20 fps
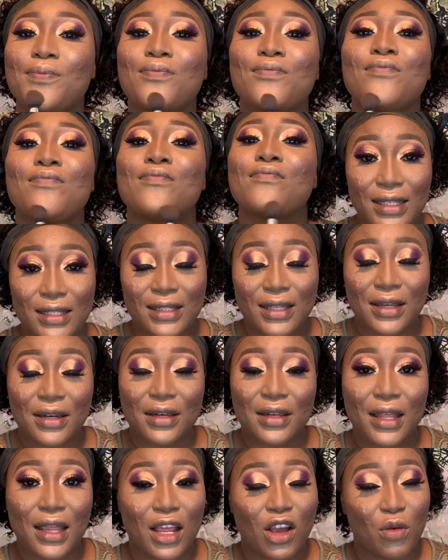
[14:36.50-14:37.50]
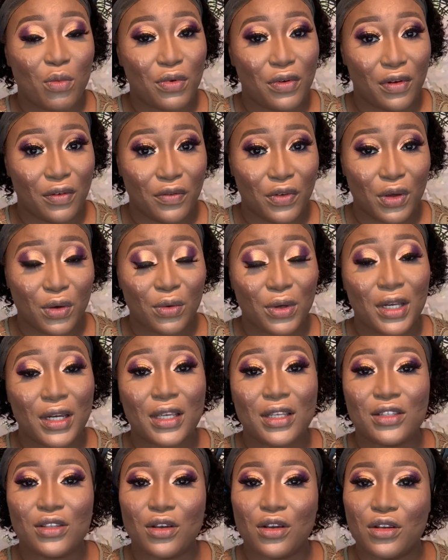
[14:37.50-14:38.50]
Next thing that I'll be reviewing is the
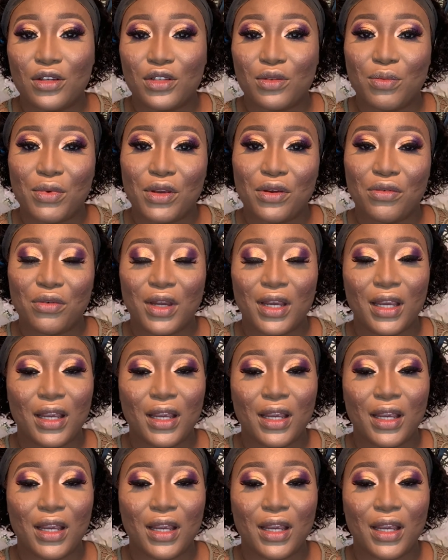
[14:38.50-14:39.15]
Cosmakery